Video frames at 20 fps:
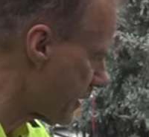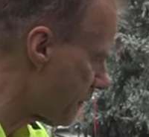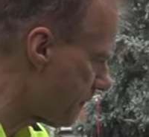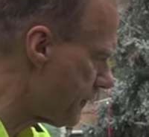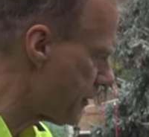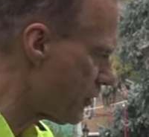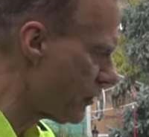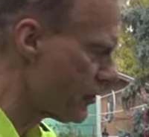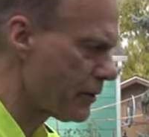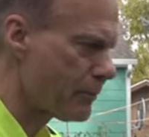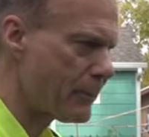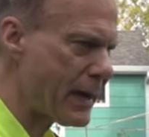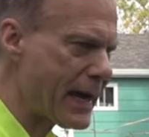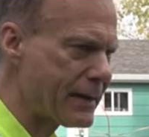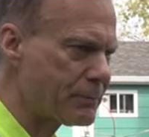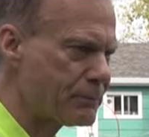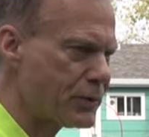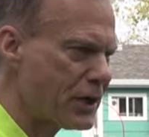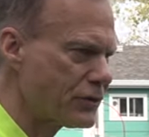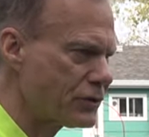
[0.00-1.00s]
they feel the
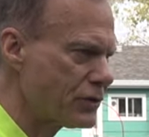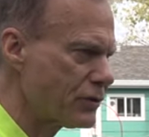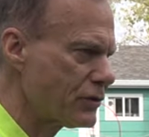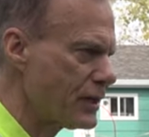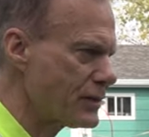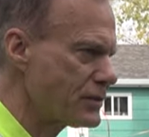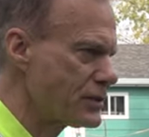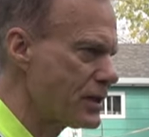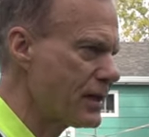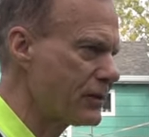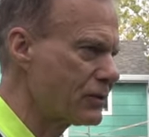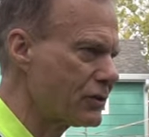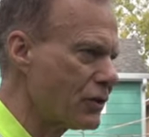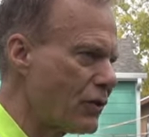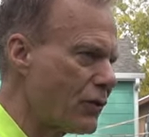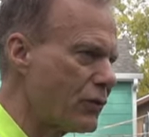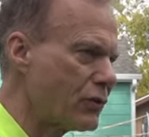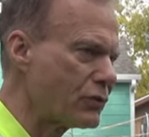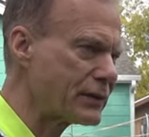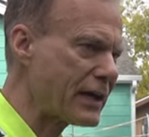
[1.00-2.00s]
back pressure, they take the
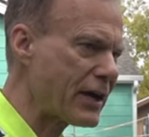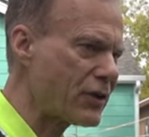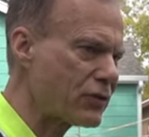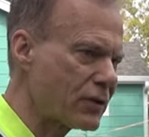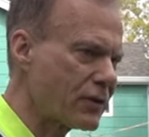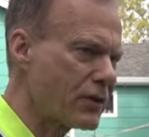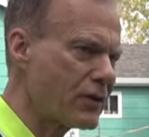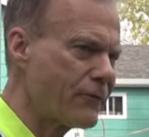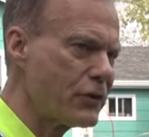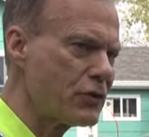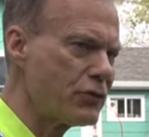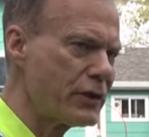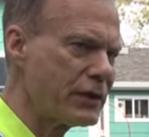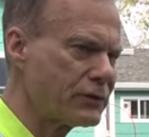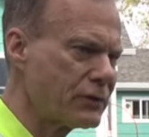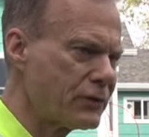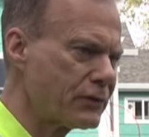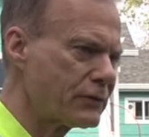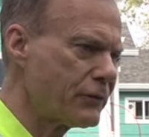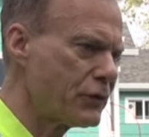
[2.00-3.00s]
hose out a few
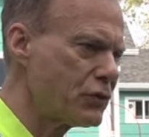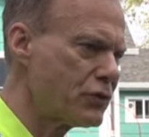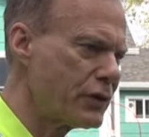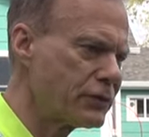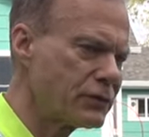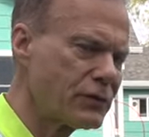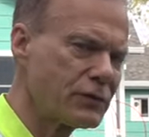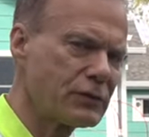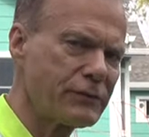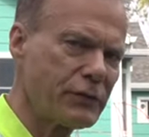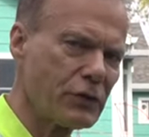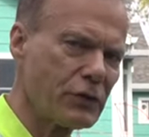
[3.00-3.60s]
inches, few inches,